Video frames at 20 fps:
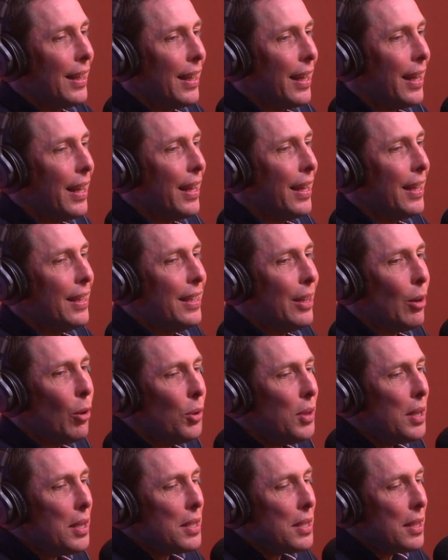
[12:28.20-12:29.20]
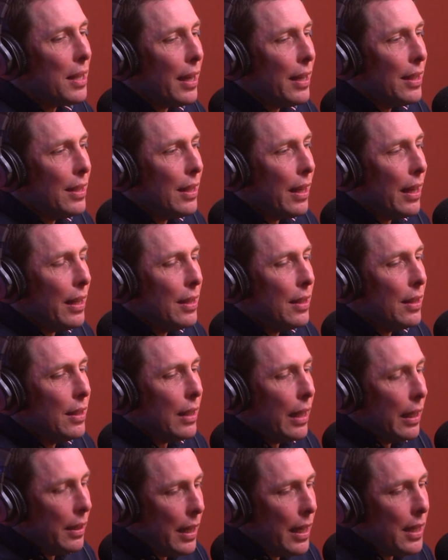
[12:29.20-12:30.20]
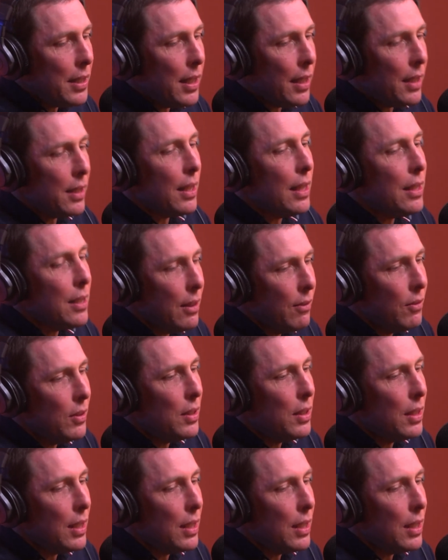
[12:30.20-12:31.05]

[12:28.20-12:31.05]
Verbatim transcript: and all these and and and their successive